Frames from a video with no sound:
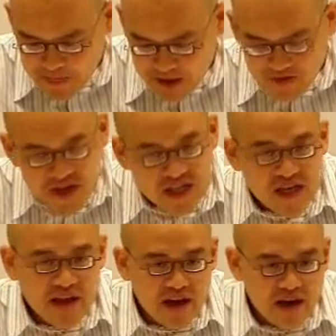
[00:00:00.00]
Having said
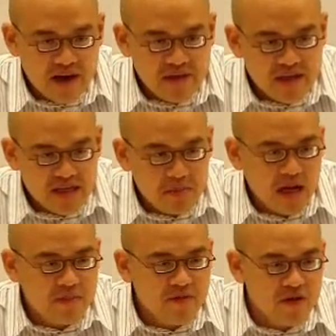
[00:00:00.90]
that, I take some
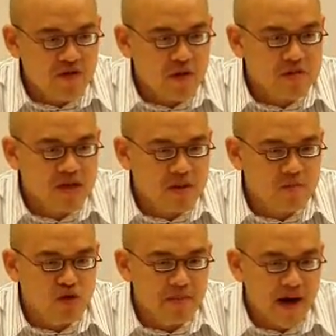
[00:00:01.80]
comfort from some
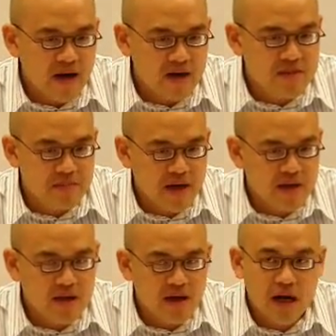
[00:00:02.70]
remarks made
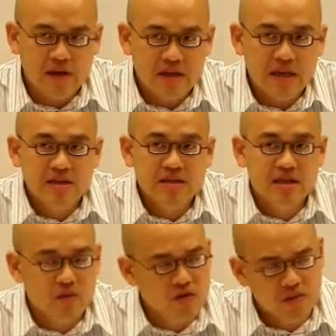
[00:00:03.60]
yesterday,
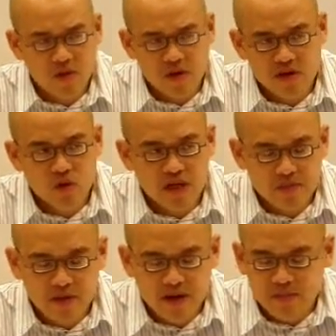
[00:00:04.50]
which were reported in today's
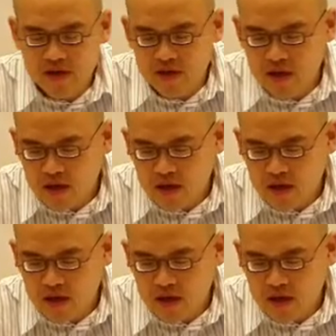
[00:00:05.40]
papers